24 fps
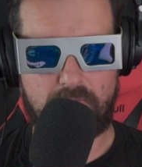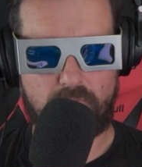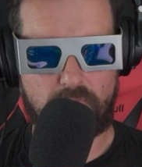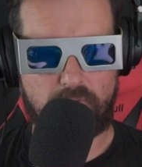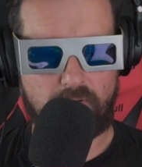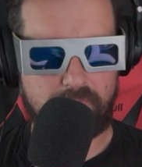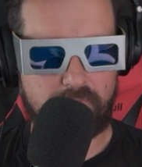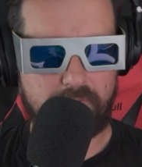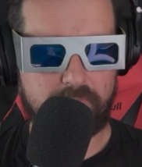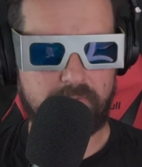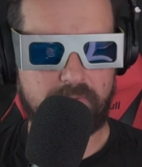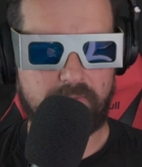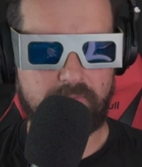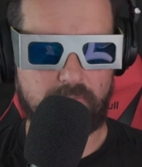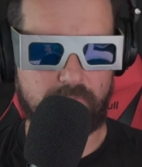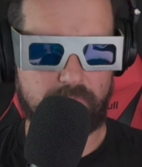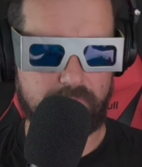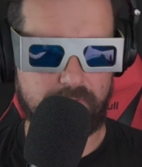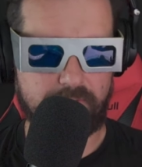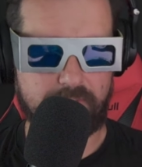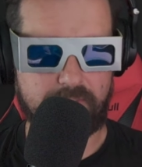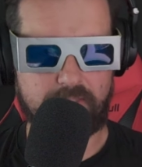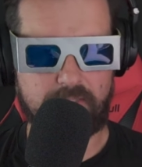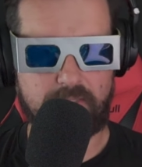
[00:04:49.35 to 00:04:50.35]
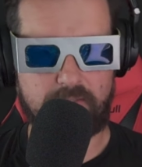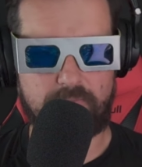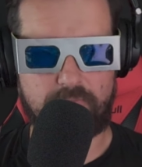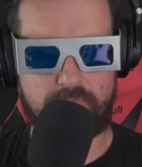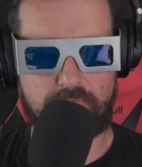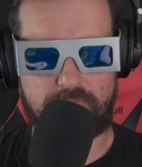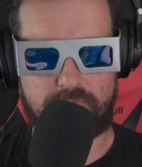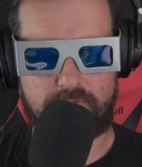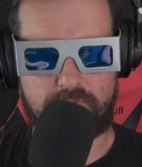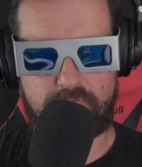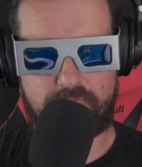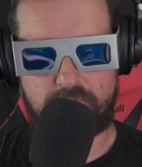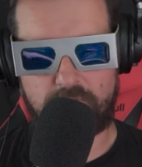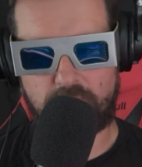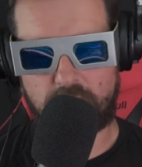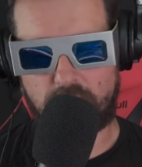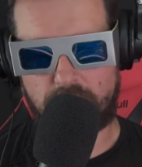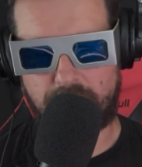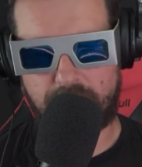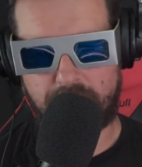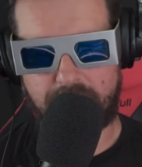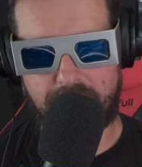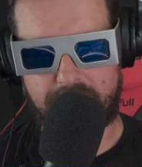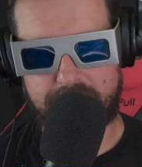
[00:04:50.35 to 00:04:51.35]
why am I be able to pick it up with, if you can
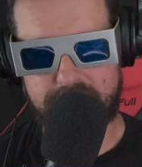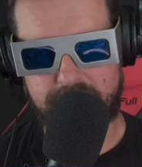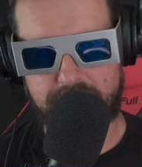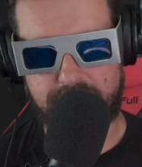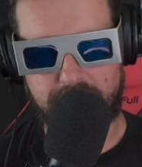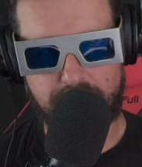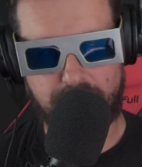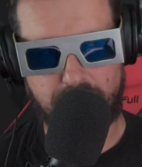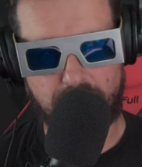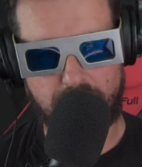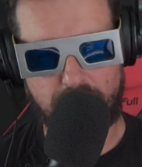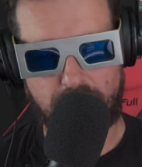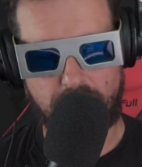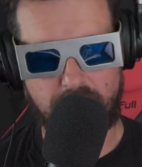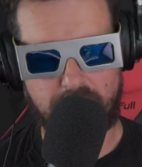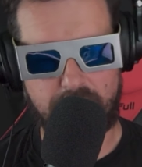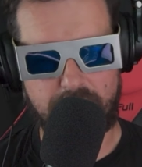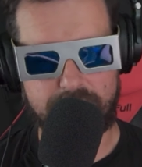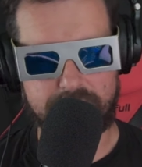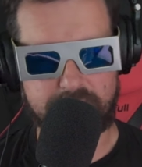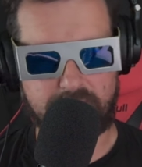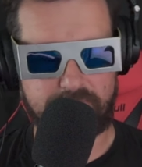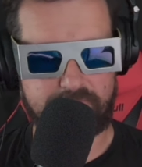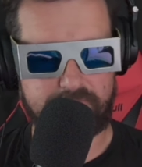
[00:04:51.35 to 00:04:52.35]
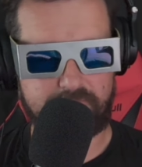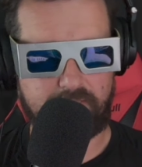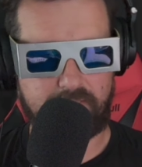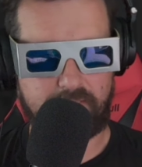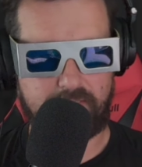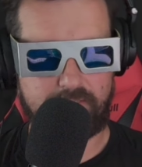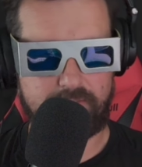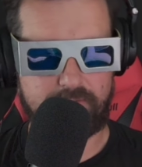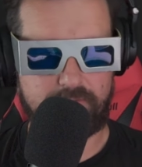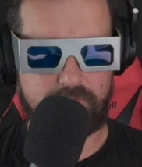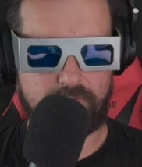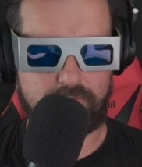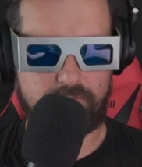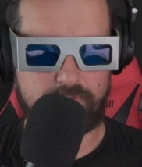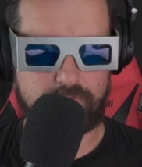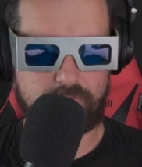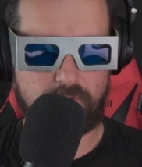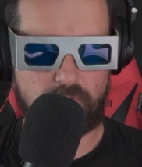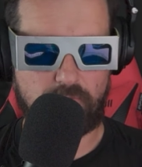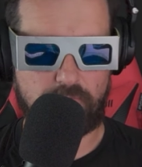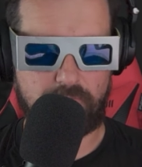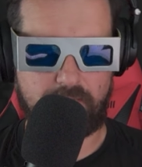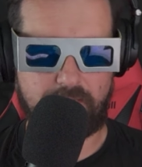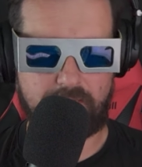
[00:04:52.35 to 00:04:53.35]
go back some of the programs I've done, you can
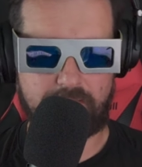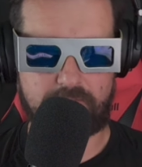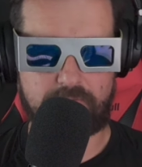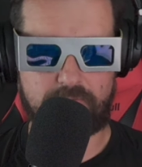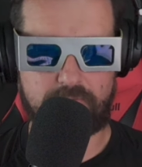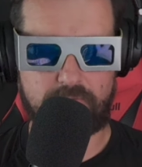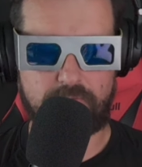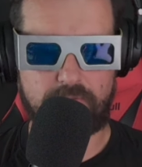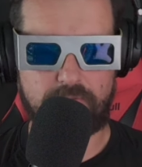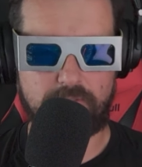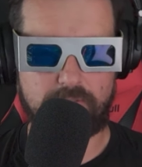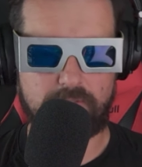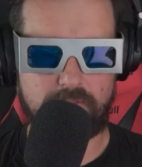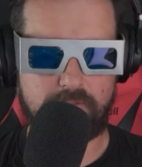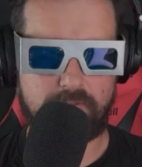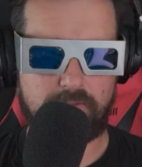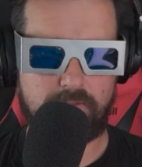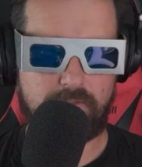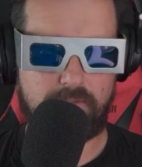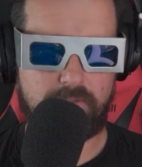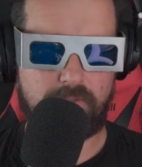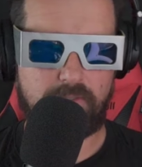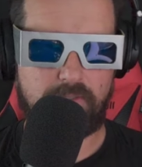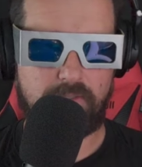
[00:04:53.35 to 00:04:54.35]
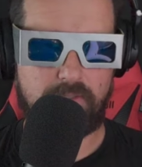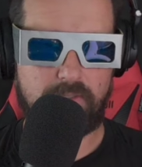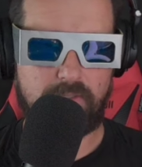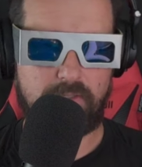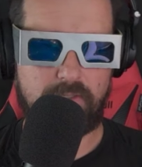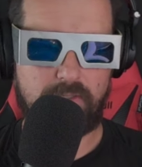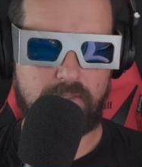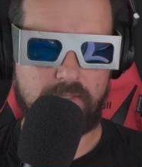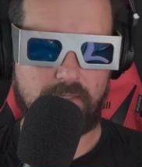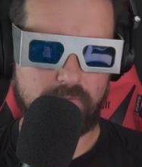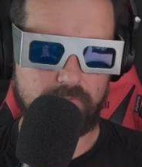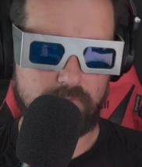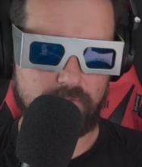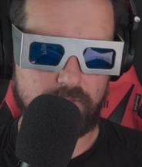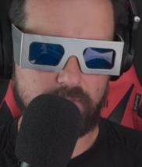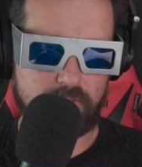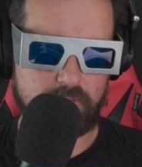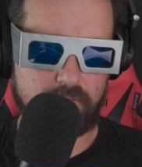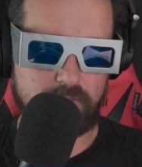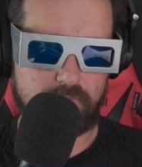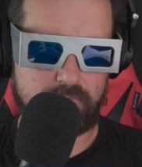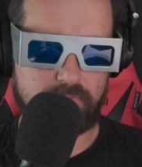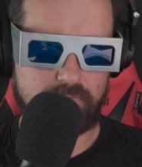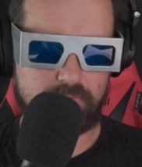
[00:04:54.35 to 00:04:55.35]
go back and look at
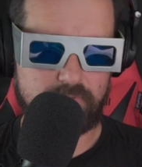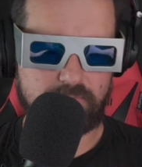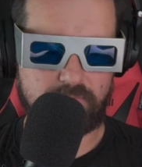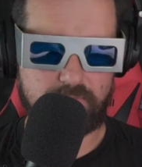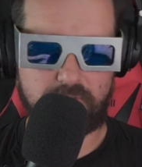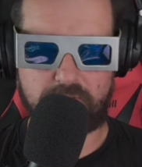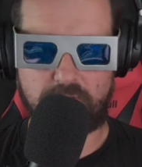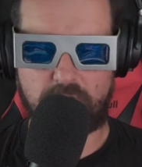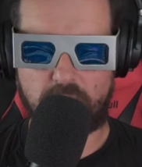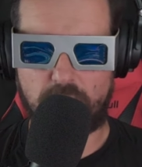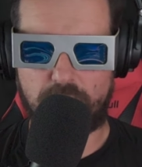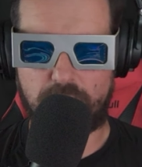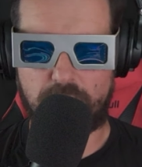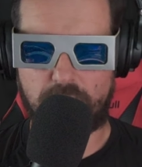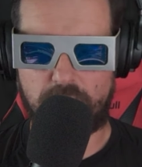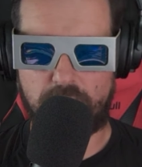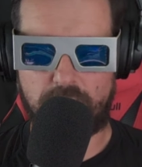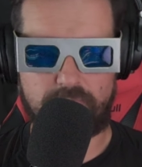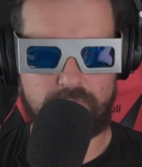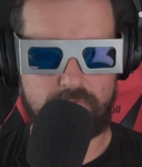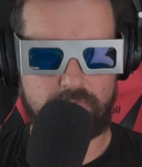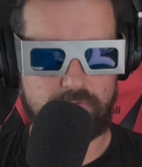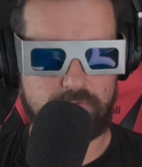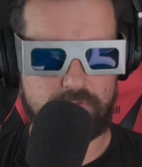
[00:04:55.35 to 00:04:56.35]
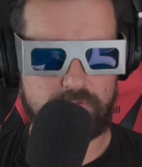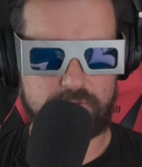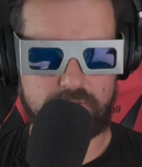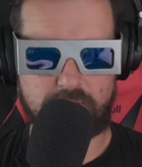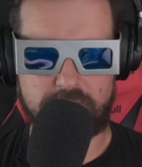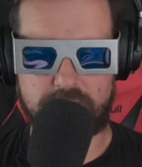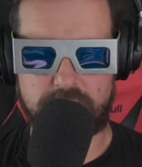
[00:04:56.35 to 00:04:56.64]
the, some of the GoPro footage.